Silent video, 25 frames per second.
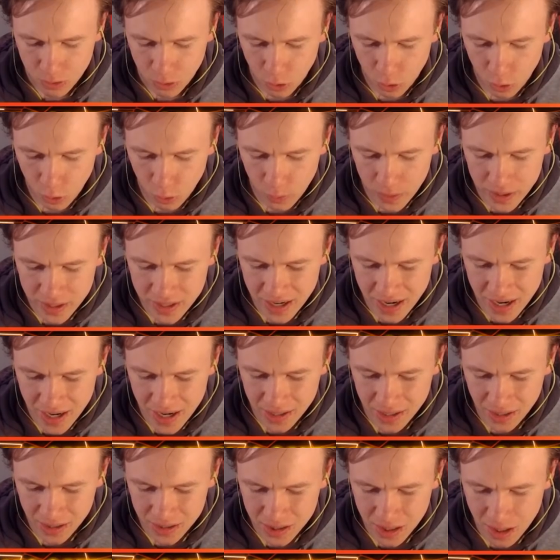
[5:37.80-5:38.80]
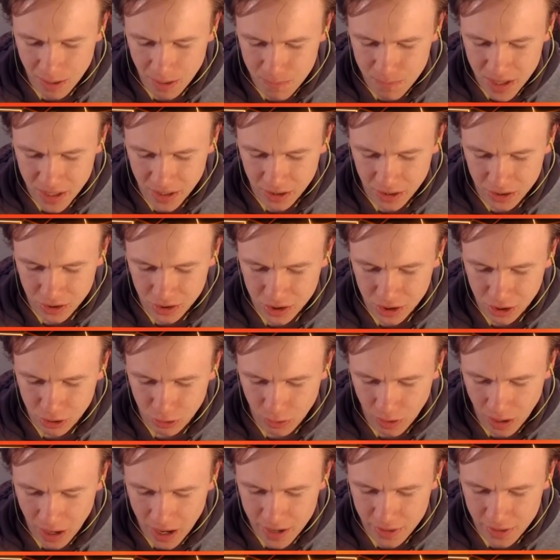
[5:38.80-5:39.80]
All we need is the minions
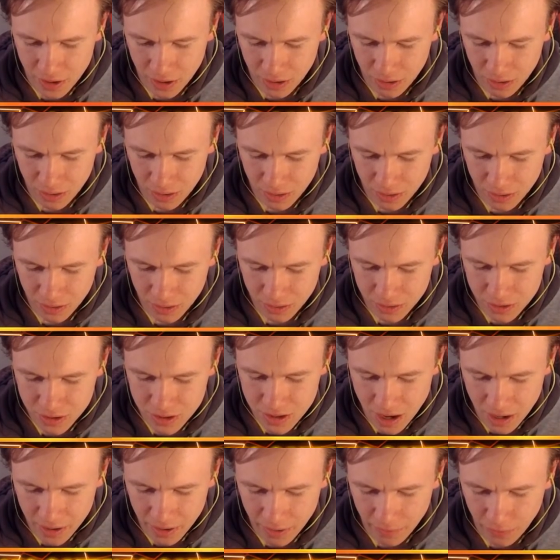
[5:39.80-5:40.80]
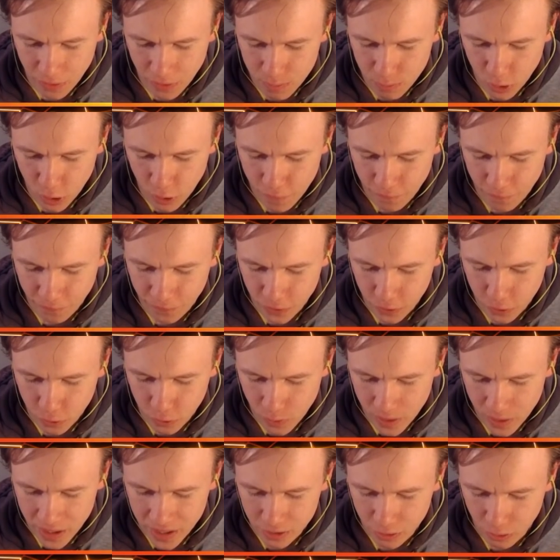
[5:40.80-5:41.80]
to either none of them go for the
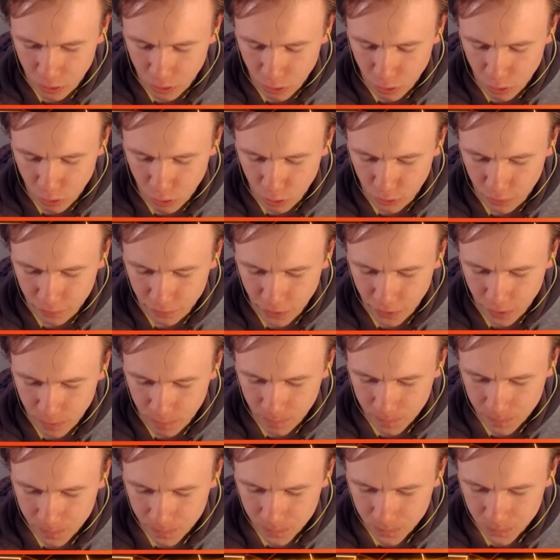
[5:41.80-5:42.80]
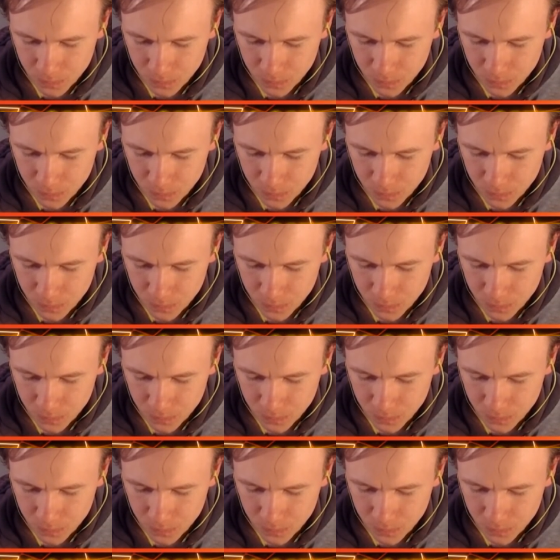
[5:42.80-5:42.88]
queen or all of them.